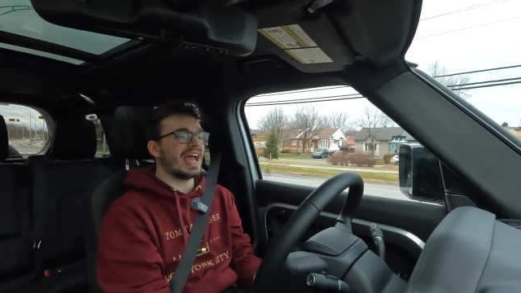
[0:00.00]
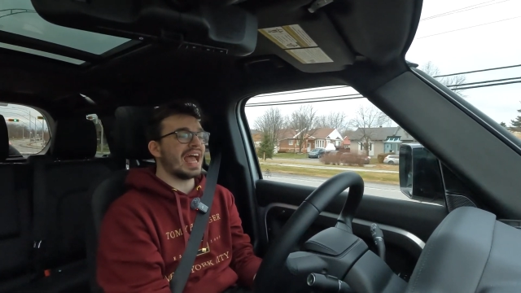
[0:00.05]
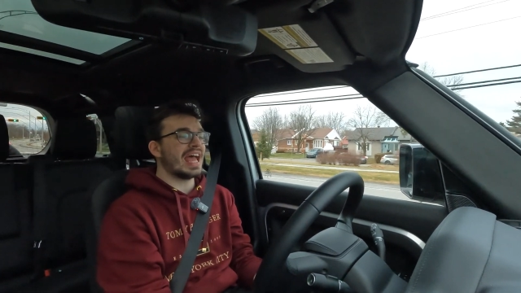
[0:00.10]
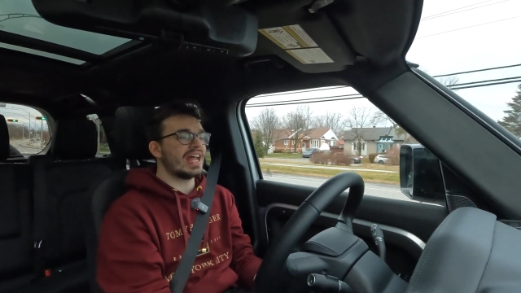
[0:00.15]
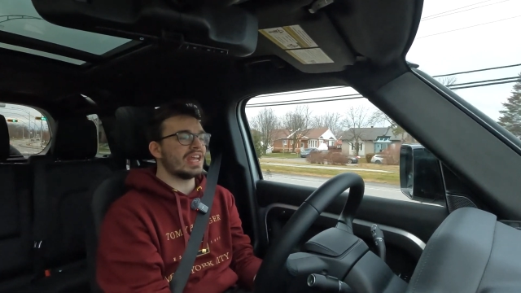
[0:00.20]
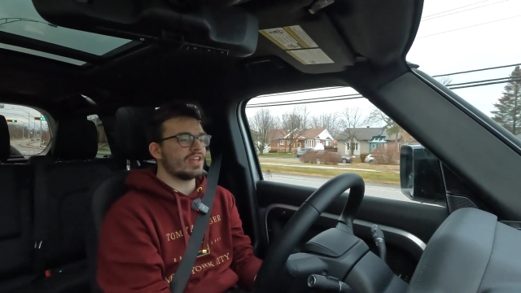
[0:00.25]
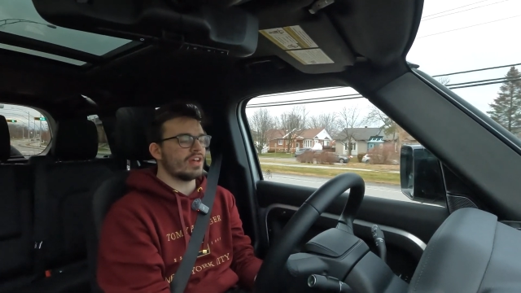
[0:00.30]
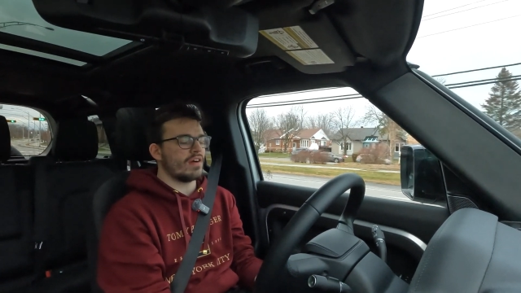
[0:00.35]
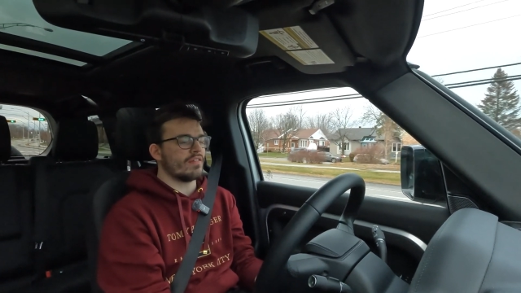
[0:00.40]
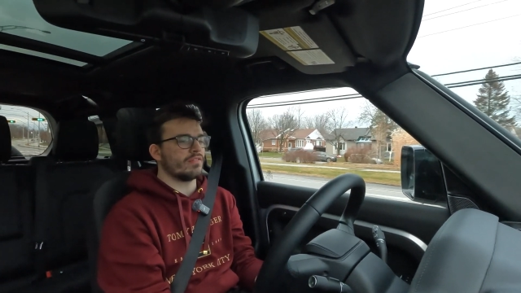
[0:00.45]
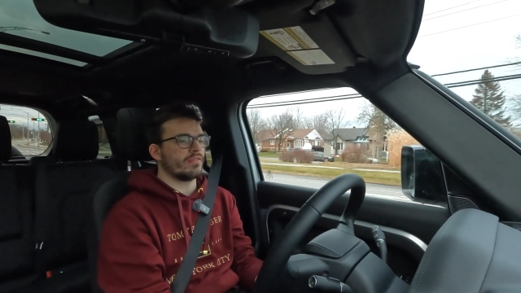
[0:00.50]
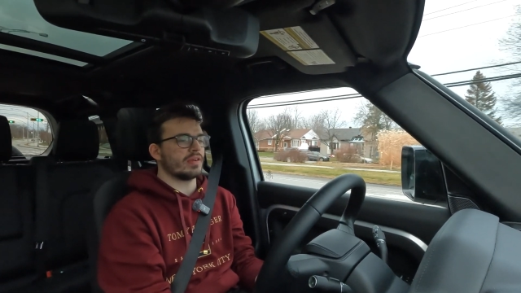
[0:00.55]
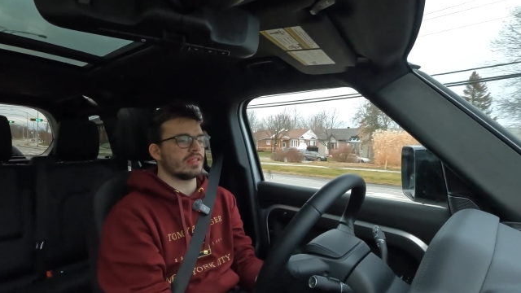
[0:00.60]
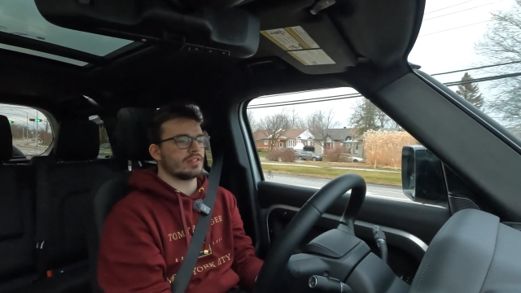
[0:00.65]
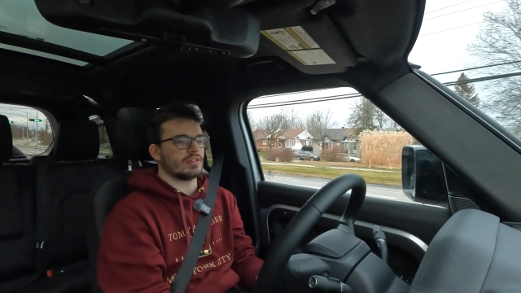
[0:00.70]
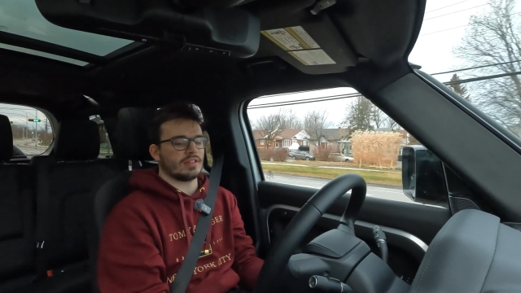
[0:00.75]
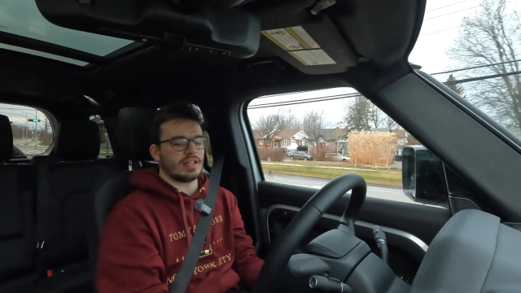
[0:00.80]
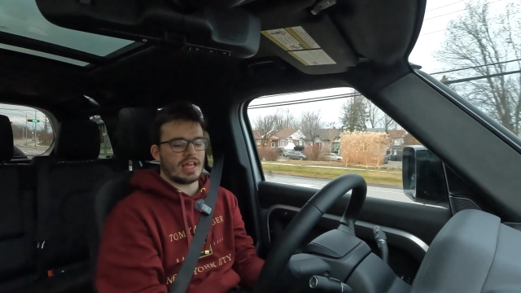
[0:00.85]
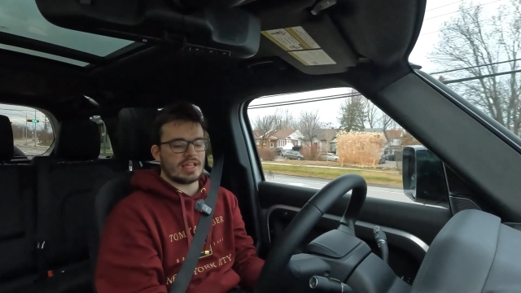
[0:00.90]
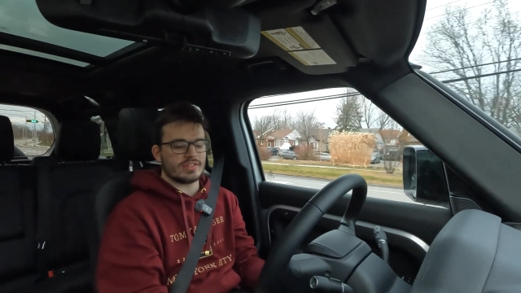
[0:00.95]
end of
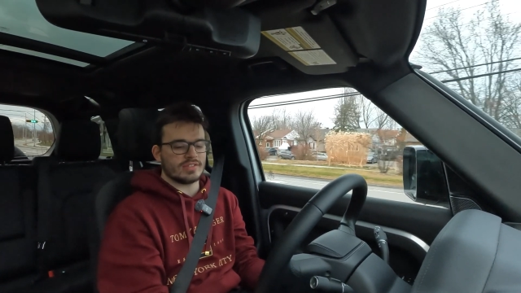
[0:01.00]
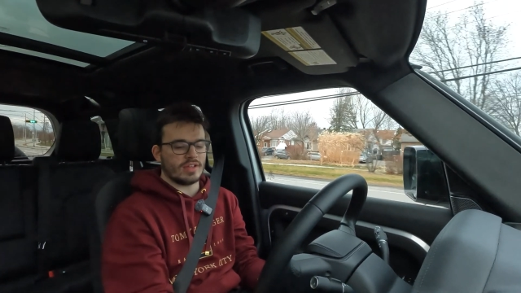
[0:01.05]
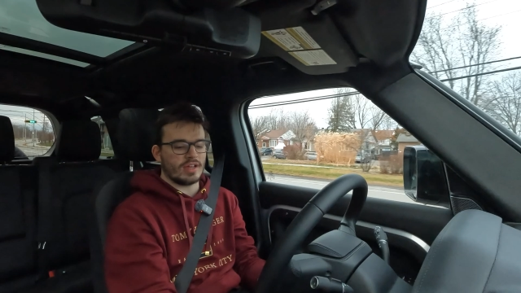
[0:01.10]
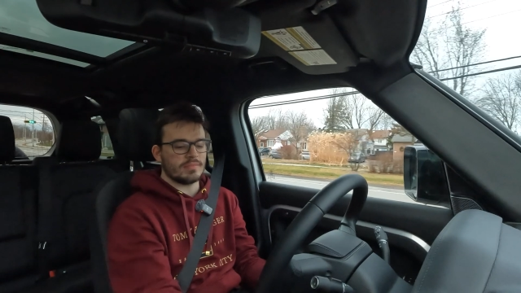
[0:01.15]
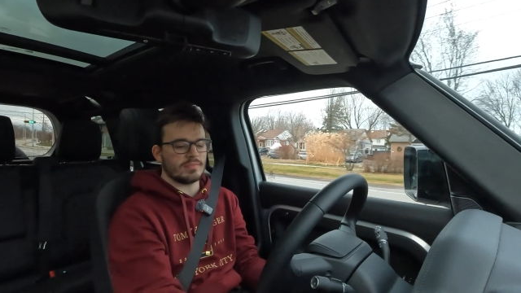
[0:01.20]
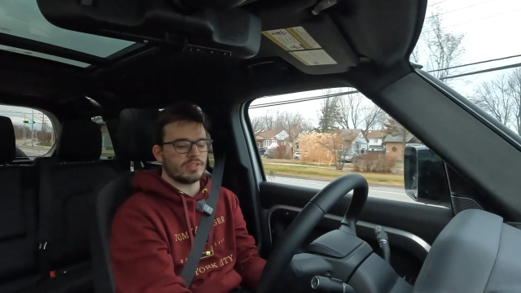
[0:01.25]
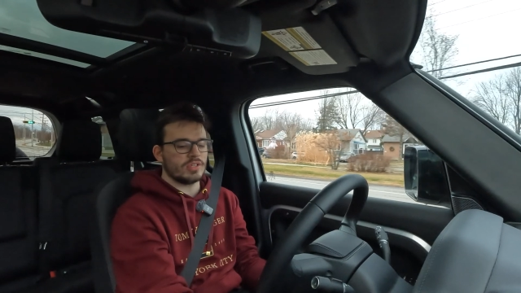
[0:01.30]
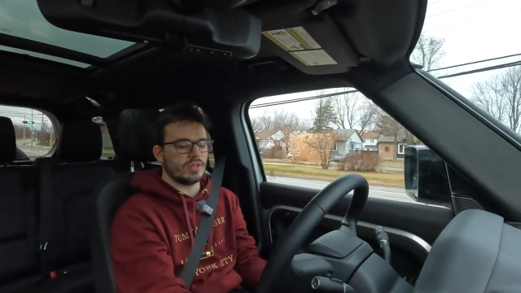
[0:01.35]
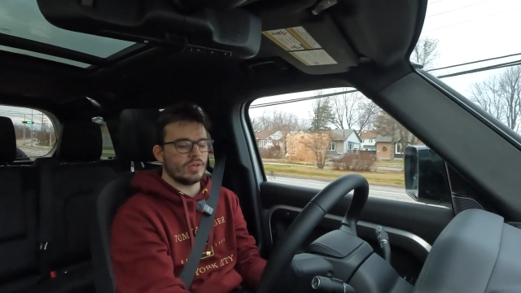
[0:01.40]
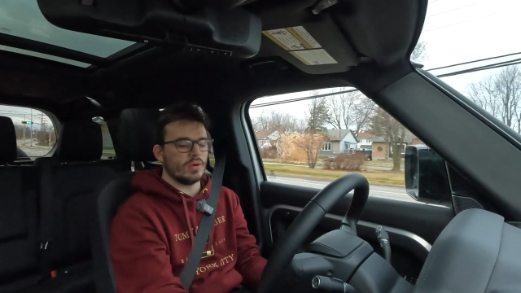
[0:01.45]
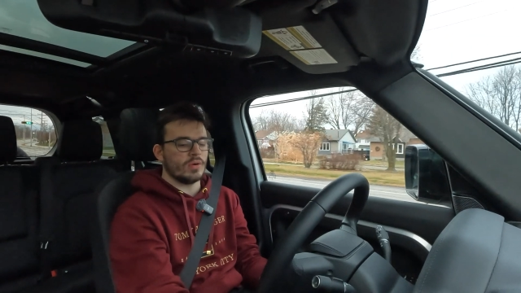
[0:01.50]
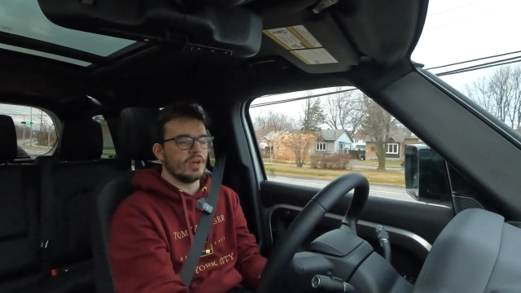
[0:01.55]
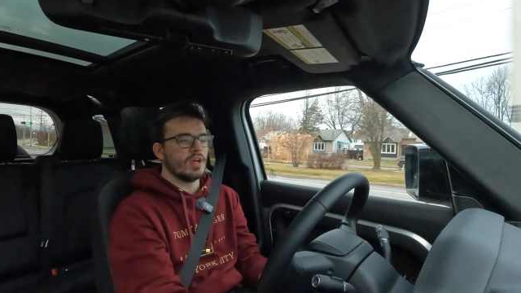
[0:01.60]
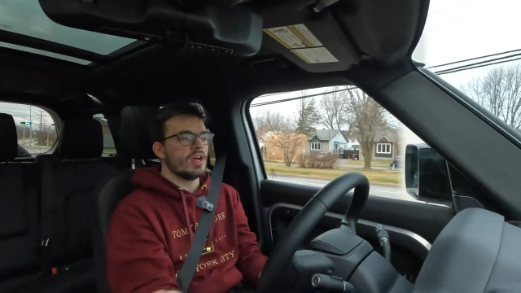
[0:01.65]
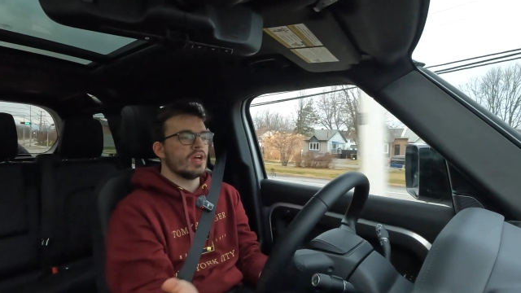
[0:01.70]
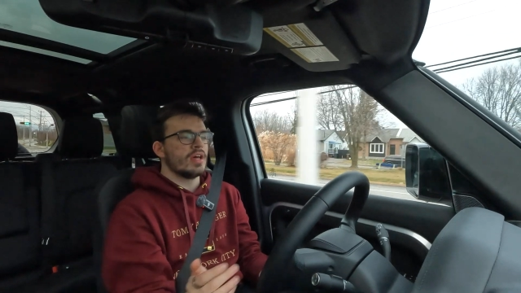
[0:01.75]
winter last time too.